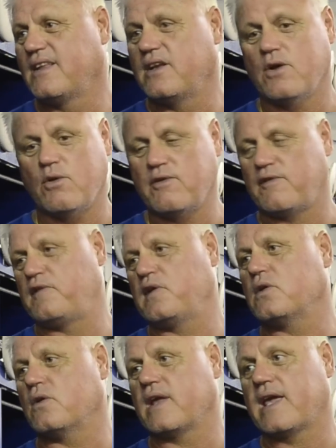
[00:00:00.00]
They know the
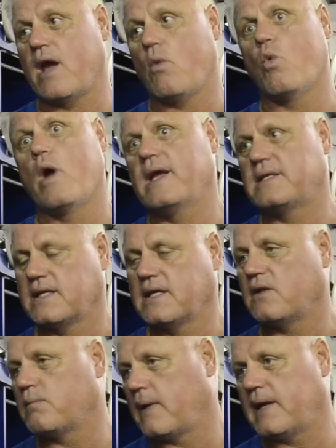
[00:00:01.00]
field. They can't wait to
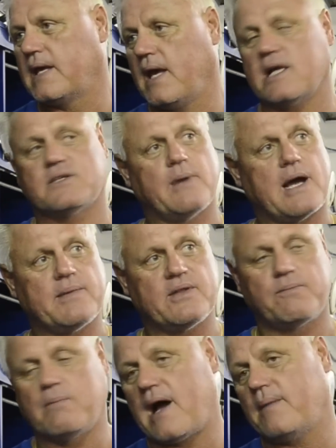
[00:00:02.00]
get and play catch.
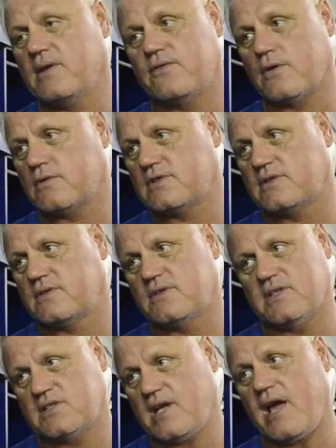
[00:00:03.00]
Bobby throws
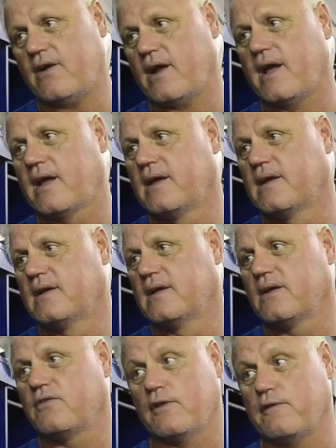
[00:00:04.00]
this Saturday
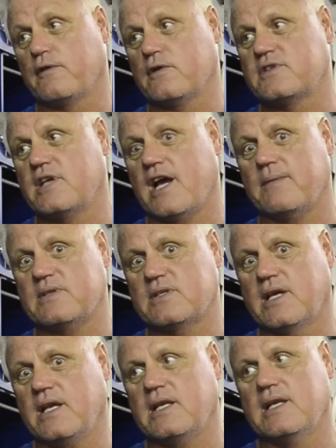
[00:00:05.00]
for the first time.
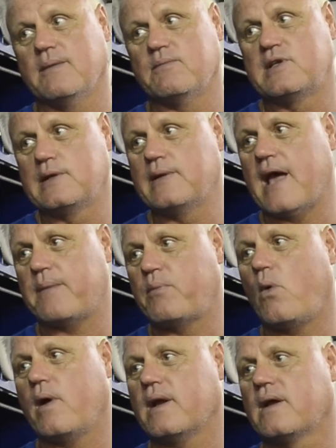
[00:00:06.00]
It's getting him to that point.